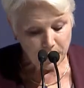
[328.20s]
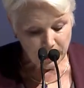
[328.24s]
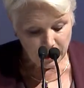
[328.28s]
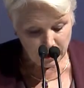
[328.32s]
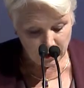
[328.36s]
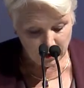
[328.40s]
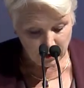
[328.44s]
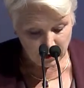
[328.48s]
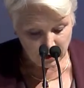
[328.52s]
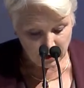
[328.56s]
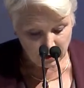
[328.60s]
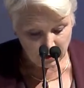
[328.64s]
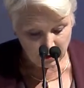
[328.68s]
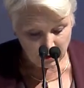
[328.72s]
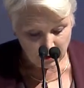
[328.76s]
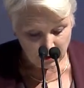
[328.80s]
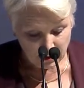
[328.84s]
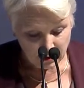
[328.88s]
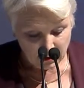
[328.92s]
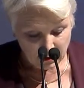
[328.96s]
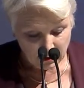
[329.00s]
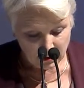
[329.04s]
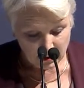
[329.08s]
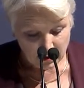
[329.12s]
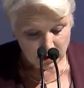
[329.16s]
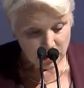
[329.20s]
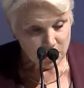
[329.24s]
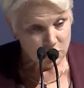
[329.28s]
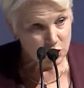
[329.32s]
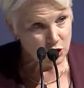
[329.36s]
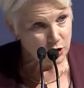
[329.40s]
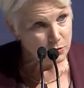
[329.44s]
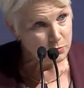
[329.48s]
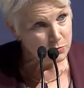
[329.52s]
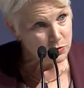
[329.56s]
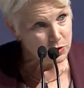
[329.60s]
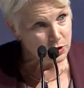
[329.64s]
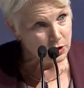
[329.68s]
peak
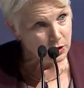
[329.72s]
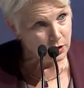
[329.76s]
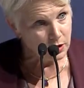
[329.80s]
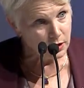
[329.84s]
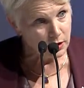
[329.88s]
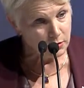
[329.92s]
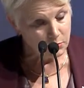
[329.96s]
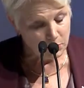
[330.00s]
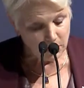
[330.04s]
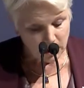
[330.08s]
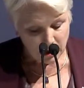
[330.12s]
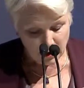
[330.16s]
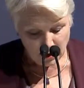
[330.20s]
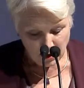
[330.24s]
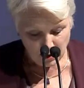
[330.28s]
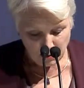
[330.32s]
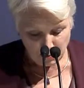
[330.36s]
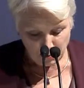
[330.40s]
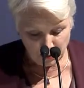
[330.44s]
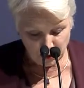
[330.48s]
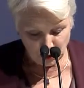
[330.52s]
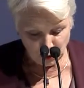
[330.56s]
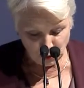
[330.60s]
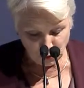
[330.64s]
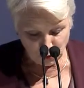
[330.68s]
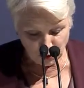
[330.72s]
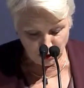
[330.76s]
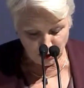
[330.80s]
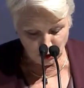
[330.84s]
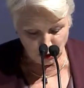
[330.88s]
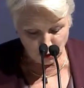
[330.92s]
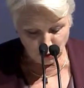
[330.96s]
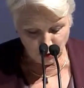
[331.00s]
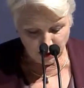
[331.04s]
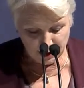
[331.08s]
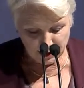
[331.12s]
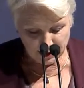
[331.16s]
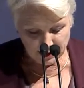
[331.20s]
sometime between
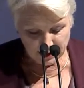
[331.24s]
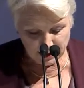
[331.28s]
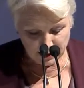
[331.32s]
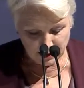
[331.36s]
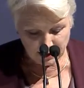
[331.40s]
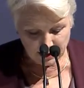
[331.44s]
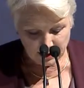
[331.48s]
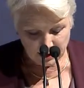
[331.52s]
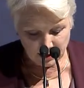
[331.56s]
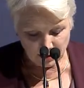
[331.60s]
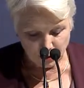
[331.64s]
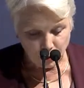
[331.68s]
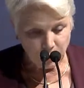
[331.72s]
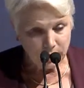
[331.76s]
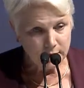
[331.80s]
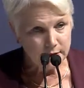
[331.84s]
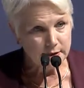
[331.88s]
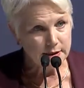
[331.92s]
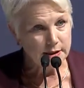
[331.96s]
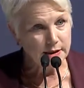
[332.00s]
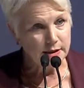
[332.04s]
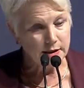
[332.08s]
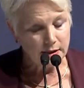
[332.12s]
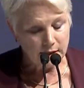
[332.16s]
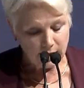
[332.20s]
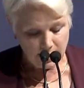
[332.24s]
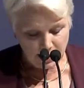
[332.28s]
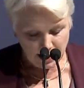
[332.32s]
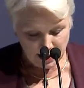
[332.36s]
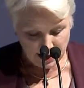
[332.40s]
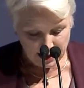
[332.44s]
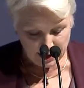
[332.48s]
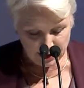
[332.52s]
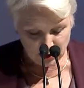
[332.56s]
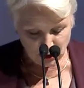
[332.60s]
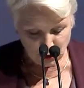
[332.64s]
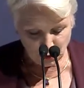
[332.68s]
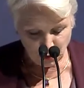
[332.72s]
twenty twenty
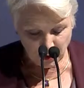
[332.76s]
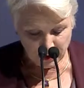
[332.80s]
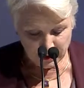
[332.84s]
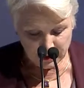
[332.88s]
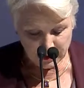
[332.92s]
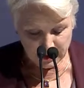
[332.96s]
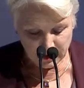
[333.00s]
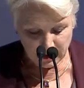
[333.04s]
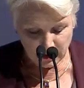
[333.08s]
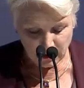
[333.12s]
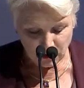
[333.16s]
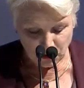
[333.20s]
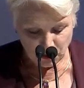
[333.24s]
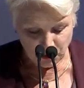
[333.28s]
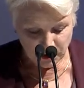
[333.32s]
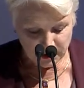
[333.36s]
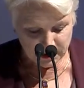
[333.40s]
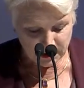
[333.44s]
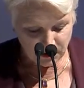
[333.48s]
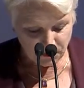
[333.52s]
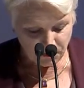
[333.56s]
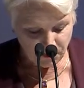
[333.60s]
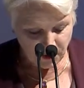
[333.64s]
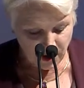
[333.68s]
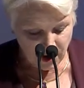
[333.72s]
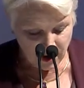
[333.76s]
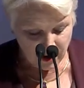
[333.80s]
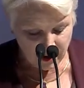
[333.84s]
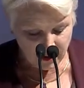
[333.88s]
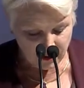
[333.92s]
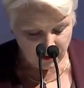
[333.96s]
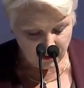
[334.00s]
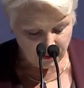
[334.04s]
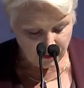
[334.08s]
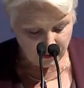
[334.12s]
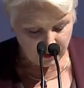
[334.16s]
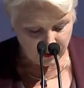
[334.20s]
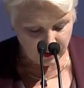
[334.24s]
and twenty
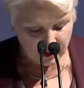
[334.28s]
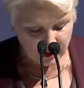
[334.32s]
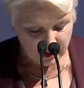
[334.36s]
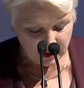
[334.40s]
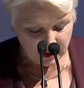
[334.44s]
twenty-five.